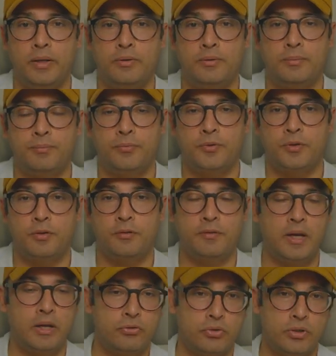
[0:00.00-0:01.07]
So the financial
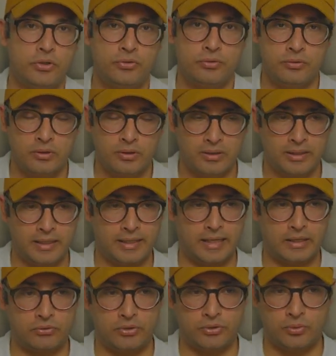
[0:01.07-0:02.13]
agent can actually
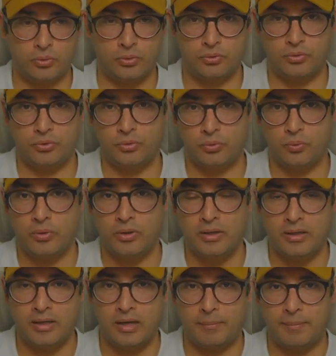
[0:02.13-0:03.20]
talk to you
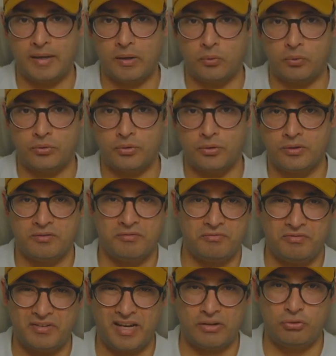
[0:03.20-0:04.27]
about
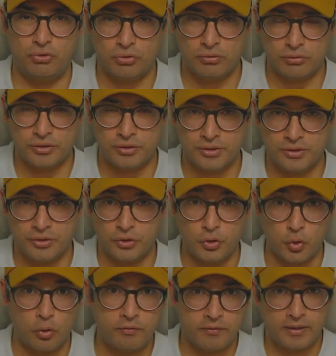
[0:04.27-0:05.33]
financials, your
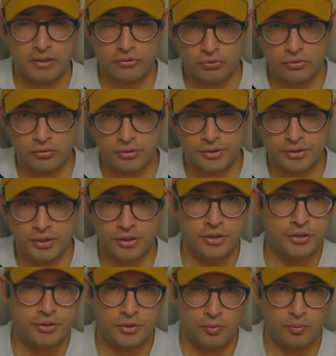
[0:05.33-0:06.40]
financials.
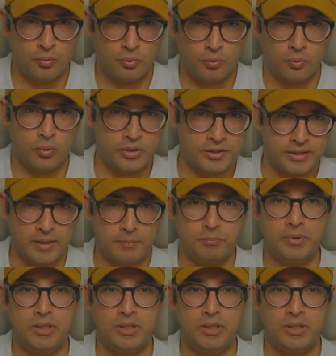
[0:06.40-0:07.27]
So what does that mean?